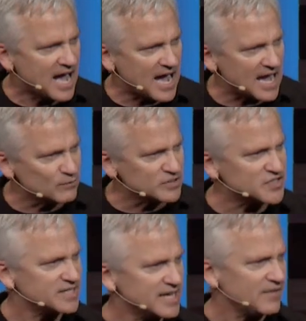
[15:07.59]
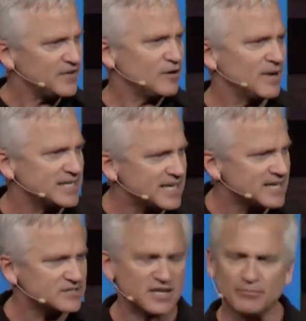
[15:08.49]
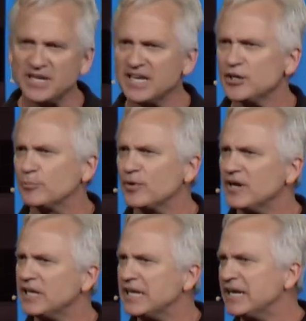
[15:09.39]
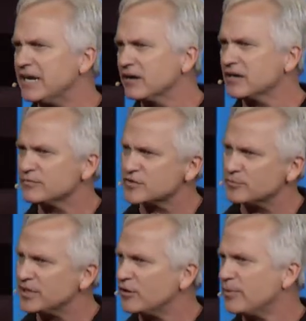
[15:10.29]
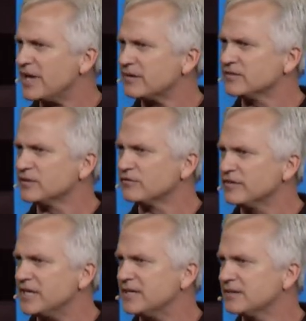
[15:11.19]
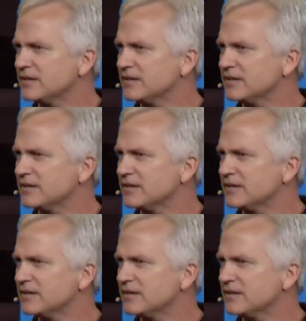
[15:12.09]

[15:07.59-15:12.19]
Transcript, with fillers: I would sit down there at my desk and begin to pray, and here comes the pitter pat of little feet.